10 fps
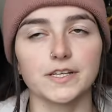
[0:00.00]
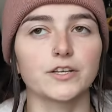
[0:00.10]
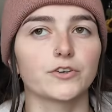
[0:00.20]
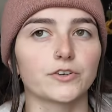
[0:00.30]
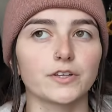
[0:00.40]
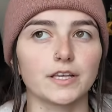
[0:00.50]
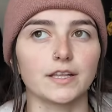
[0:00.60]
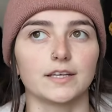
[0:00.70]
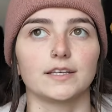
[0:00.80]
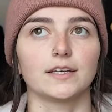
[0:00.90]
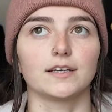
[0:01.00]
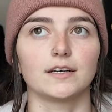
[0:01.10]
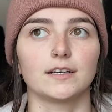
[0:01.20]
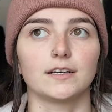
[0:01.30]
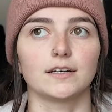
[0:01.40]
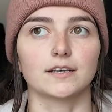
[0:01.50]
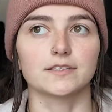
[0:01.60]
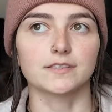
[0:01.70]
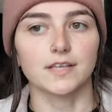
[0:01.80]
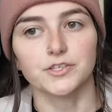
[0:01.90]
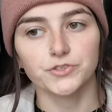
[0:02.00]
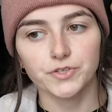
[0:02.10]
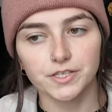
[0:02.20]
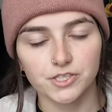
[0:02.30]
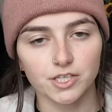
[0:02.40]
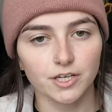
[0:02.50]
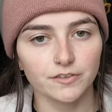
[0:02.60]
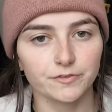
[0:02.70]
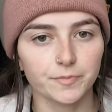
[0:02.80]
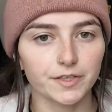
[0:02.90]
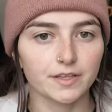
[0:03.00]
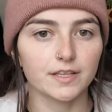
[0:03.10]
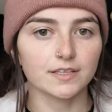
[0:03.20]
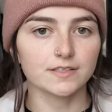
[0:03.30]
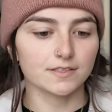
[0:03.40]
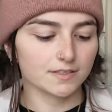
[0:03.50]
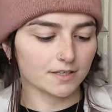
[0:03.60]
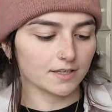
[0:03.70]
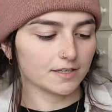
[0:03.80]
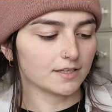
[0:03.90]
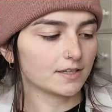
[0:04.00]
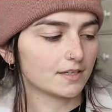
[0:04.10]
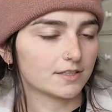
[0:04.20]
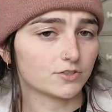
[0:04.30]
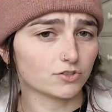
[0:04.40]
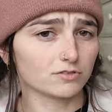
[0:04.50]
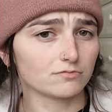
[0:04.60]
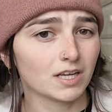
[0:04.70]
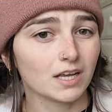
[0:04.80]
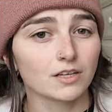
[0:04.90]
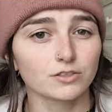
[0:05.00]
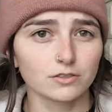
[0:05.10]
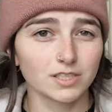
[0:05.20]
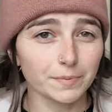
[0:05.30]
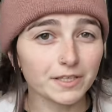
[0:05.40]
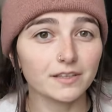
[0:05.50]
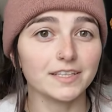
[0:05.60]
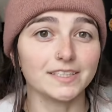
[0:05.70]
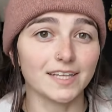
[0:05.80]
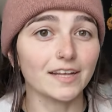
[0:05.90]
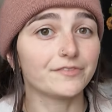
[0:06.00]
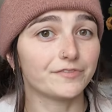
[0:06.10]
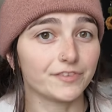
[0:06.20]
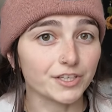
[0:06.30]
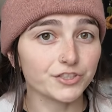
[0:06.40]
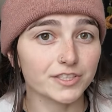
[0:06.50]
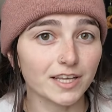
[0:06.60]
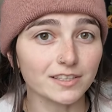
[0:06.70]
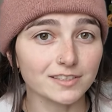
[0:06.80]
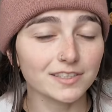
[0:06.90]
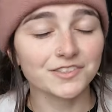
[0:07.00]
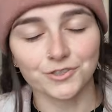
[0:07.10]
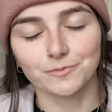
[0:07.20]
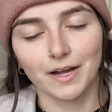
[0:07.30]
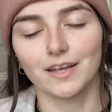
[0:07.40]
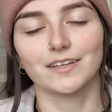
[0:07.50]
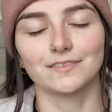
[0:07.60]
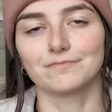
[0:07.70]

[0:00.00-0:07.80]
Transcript: to say girly like accessory stuff, but this is typically dead fish skeletons are my